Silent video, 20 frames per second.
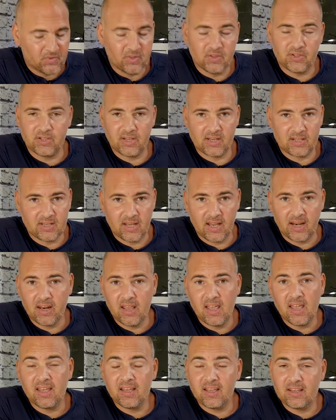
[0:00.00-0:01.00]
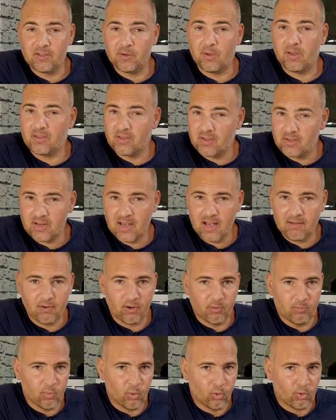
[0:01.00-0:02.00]
610 so it does have
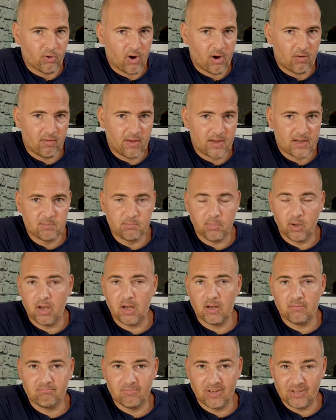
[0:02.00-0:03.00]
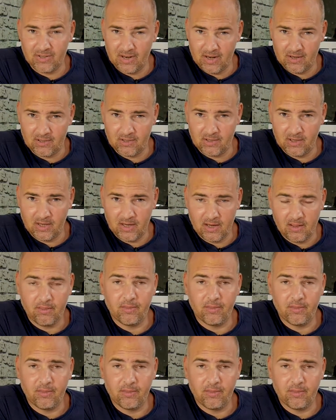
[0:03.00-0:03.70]
onboard graphics, but essentially